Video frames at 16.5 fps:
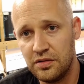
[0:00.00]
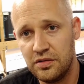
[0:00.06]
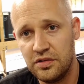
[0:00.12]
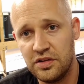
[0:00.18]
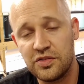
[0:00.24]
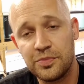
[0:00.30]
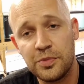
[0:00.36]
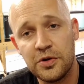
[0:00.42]

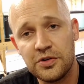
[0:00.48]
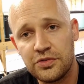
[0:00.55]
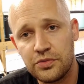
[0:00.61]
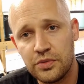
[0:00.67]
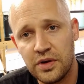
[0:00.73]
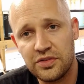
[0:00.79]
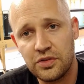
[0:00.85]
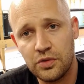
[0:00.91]
dispersed
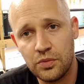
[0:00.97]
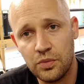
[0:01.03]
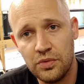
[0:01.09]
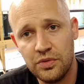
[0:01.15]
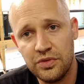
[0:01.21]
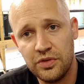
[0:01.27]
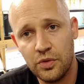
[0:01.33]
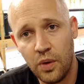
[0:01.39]
throughout
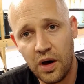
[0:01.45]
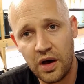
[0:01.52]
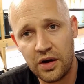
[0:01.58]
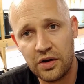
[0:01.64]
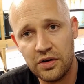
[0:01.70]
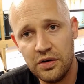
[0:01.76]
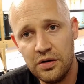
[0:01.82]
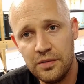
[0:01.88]
the
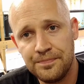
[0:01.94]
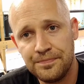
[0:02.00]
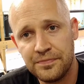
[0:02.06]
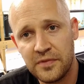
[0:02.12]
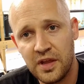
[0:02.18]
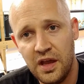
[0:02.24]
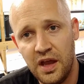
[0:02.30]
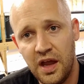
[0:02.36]
water,
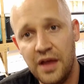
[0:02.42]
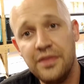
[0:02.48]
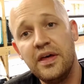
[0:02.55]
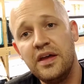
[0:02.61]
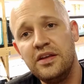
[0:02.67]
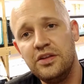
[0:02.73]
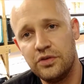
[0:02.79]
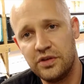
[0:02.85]
and
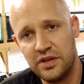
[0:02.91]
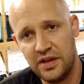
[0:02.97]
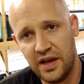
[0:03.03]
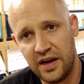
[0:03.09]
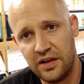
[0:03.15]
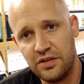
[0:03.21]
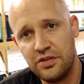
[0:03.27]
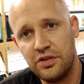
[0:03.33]
then you can
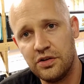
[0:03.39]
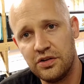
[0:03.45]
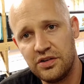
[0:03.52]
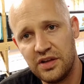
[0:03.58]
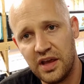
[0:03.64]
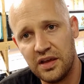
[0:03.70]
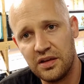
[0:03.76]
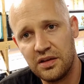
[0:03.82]
add it to your
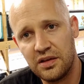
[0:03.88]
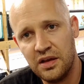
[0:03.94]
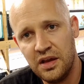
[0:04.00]
tank.